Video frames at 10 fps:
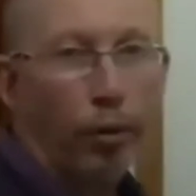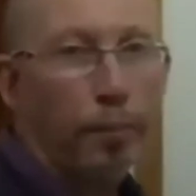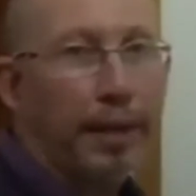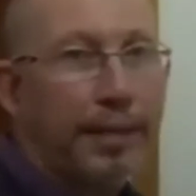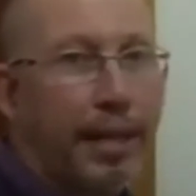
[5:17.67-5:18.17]

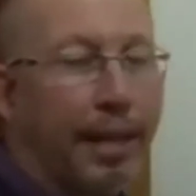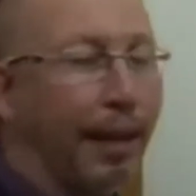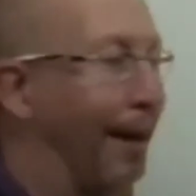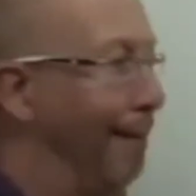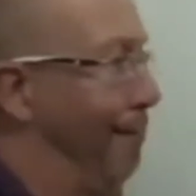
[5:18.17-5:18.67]
say,
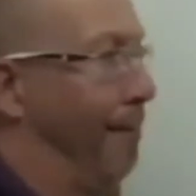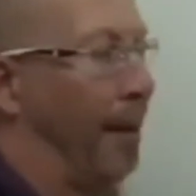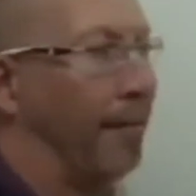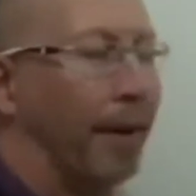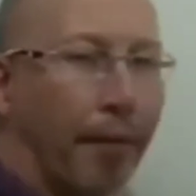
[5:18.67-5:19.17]
I've
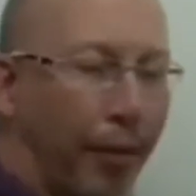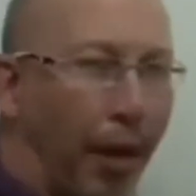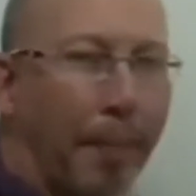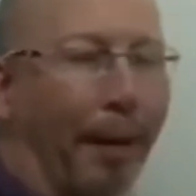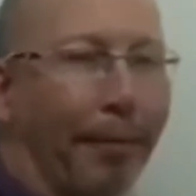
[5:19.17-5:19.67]
never thought
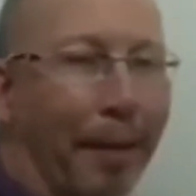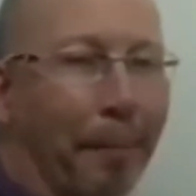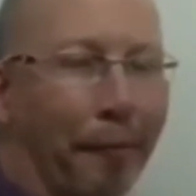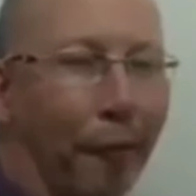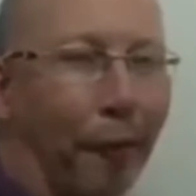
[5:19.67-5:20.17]
about that before.